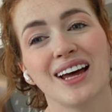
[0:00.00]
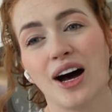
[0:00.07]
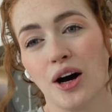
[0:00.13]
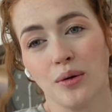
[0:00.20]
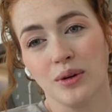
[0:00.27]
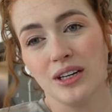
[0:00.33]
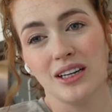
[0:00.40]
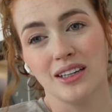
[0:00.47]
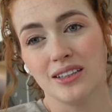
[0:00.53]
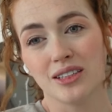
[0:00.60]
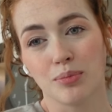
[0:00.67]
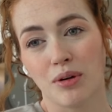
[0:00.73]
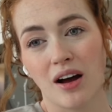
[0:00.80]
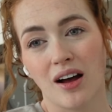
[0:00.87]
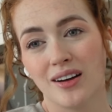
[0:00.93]
Are we
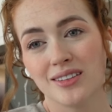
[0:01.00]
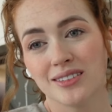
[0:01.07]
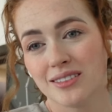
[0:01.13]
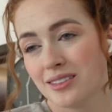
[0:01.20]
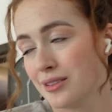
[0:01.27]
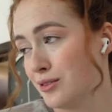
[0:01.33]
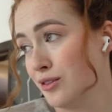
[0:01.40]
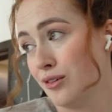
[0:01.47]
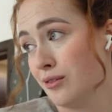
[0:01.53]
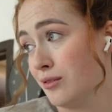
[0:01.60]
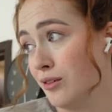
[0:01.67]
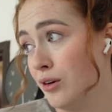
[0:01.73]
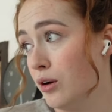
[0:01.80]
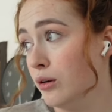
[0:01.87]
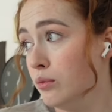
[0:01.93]
surprised?
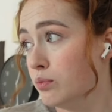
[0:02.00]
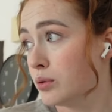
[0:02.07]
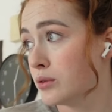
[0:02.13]
Nope.